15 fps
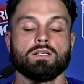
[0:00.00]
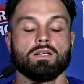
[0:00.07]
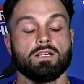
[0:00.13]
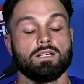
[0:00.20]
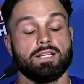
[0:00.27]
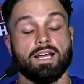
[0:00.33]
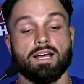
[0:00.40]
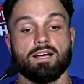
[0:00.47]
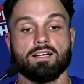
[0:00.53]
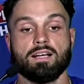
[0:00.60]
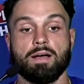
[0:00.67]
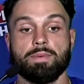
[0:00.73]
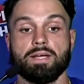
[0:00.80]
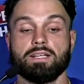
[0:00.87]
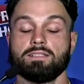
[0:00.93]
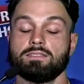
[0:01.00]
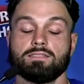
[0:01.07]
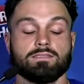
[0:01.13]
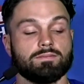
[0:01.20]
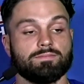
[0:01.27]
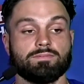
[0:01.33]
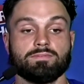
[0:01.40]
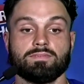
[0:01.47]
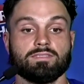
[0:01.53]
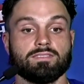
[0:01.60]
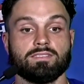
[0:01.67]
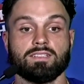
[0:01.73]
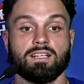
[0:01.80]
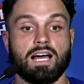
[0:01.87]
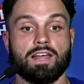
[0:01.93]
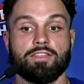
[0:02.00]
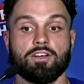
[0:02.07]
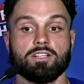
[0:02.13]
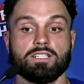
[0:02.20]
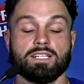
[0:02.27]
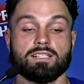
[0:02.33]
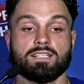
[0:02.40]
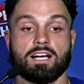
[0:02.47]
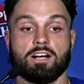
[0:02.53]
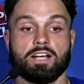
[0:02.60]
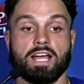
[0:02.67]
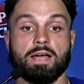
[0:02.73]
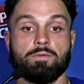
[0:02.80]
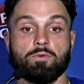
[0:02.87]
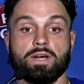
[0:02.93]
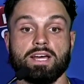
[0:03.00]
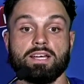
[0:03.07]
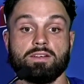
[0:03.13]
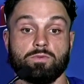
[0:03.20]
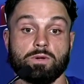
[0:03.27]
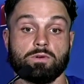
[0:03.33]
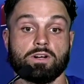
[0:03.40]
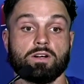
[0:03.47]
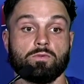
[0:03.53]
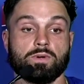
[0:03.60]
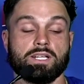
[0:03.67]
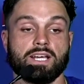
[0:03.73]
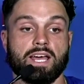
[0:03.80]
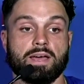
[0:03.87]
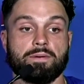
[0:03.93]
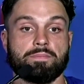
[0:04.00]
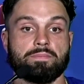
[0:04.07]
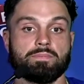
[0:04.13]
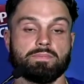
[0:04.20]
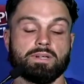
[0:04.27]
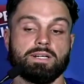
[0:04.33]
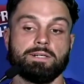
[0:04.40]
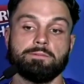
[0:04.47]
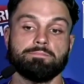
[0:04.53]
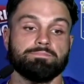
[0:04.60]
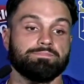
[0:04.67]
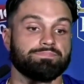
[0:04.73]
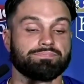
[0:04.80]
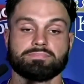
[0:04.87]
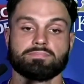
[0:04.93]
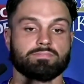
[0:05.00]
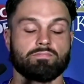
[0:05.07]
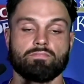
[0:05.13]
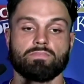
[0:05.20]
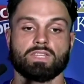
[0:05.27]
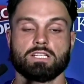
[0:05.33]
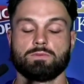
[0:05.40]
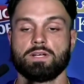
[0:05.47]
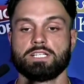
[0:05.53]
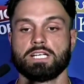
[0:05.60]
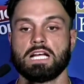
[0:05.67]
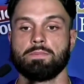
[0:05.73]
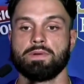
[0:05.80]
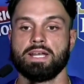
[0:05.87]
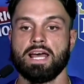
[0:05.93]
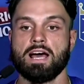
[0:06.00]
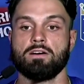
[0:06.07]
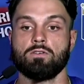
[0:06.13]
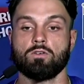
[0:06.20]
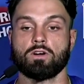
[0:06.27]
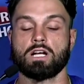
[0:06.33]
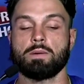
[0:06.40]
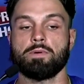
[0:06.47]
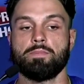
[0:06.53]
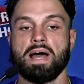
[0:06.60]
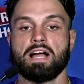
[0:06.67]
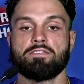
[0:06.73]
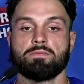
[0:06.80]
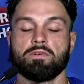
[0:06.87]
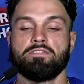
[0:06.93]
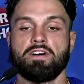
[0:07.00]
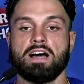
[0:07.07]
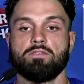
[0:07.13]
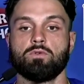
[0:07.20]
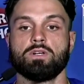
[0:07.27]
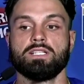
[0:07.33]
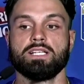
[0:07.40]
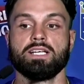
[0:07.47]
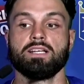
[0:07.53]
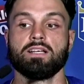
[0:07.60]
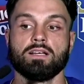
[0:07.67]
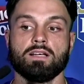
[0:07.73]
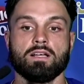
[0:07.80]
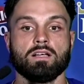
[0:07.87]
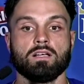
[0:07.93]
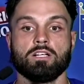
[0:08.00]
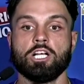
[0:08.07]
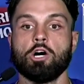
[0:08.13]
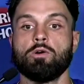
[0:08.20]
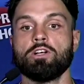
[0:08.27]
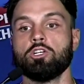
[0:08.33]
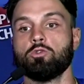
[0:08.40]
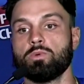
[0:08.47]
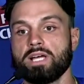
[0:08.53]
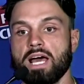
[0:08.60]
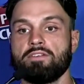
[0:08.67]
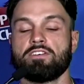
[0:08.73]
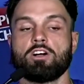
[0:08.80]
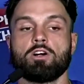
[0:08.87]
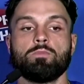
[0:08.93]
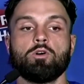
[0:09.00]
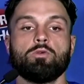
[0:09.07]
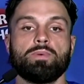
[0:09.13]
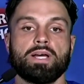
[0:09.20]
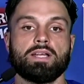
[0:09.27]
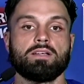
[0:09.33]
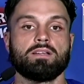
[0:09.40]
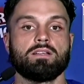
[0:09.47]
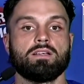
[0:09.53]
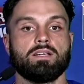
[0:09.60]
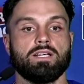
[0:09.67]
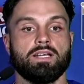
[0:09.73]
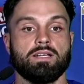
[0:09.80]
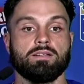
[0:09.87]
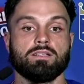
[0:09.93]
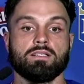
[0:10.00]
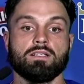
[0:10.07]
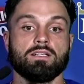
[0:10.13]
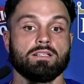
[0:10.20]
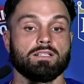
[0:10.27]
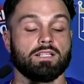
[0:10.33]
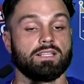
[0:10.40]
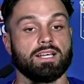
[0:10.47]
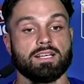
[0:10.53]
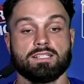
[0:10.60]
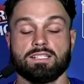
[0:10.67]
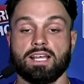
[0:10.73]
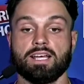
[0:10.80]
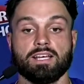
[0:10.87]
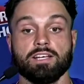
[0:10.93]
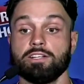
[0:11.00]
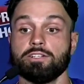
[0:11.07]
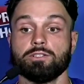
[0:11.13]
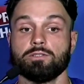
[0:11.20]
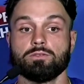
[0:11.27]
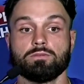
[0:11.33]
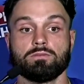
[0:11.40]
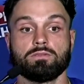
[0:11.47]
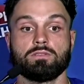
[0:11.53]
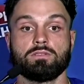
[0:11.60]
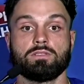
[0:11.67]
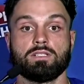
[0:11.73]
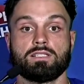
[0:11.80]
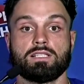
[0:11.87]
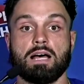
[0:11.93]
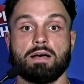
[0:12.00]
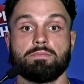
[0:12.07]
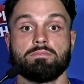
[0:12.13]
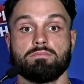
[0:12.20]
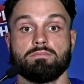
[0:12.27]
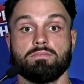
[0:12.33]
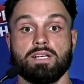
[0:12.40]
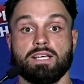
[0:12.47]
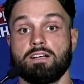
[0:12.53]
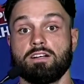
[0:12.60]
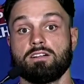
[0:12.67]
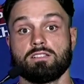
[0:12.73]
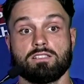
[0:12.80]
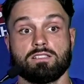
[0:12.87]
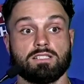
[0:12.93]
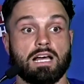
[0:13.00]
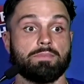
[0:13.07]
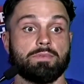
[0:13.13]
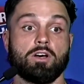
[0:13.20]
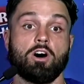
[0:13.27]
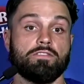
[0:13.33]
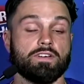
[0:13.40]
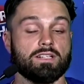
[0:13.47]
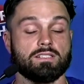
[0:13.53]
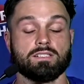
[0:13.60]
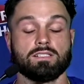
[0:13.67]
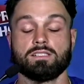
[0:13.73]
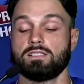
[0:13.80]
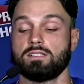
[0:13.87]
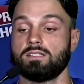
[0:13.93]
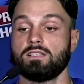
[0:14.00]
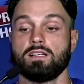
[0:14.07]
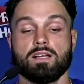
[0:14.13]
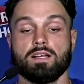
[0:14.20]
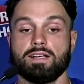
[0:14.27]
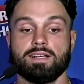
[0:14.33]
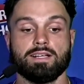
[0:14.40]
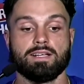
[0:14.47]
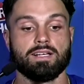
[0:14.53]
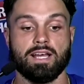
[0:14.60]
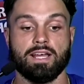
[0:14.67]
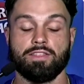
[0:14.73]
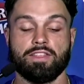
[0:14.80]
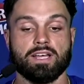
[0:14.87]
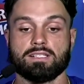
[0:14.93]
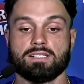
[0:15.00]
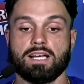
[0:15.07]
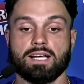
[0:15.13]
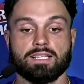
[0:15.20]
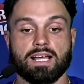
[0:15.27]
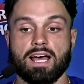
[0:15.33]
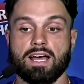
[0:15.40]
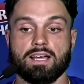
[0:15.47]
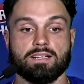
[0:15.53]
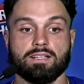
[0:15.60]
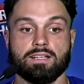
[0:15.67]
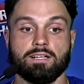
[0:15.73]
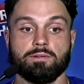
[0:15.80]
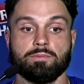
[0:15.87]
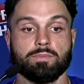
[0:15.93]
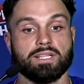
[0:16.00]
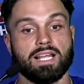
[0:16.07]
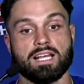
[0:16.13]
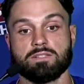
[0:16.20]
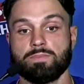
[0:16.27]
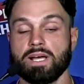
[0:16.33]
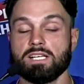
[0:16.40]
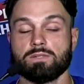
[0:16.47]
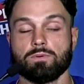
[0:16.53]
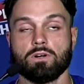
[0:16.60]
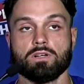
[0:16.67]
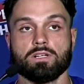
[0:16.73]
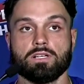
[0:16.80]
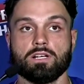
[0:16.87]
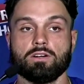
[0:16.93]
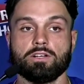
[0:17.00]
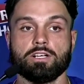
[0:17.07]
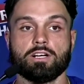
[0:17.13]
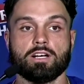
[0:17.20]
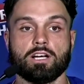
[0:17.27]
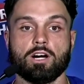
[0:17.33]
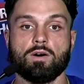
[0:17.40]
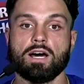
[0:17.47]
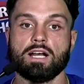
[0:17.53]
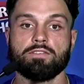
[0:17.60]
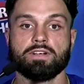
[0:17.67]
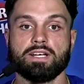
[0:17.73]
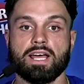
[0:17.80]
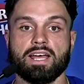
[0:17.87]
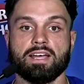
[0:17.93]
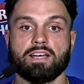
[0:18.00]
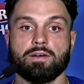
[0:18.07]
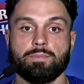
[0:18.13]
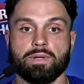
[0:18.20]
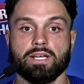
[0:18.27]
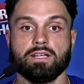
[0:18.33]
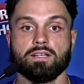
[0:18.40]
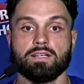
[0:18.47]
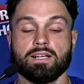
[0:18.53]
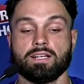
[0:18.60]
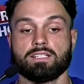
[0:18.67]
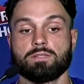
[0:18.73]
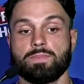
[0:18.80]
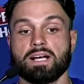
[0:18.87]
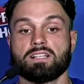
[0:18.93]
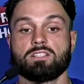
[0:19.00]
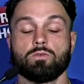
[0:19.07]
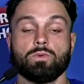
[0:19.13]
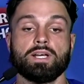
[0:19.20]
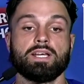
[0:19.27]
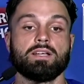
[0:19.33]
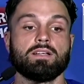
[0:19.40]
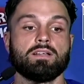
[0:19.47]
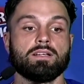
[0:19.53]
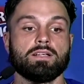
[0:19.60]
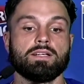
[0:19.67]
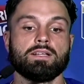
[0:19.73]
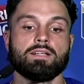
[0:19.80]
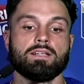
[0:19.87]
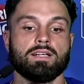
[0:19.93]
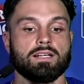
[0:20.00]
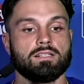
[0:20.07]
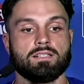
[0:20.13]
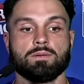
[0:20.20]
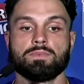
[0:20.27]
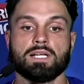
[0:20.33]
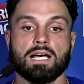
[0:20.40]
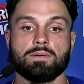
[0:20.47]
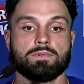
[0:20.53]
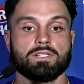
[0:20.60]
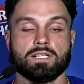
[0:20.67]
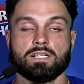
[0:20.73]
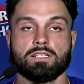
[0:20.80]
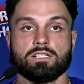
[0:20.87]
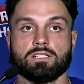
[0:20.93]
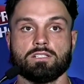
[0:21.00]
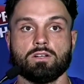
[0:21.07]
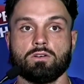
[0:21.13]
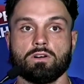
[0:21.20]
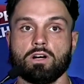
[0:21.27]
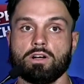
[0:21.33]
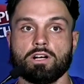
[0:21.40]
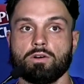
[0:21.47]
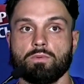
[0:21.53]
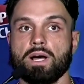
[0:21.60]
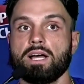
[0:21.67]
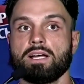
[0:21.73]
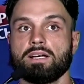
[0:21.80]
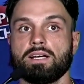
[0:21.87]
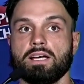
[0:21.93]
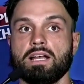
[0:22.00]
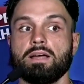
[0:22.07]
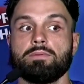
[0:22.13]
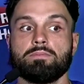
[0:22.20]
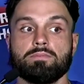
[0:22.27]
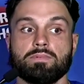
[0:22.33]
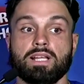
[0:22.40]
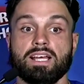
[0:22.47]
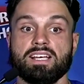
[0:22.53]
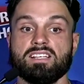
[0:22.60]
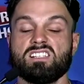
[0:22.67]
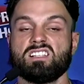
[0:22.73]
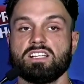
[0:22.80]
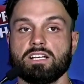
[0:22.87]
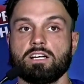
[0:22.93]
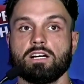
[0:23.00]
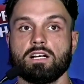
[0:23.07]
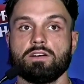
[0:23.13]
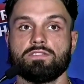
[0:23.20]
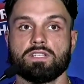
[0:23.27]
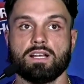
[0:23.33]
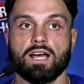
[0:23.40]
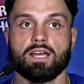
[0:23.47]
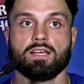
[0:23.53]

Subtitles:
Yeah, I mean, I thought the entire game we were going to win the game. Especially coming down or coming back from a 5-1 lead, knowing who we have in our bullpen and the things they can do to stop hitters, stop the offenses and things like that. But that's baseball. You know, you're going to go out every day and compete and expect to win. And sometimes things just don't go your way. And then they easily could have tonight.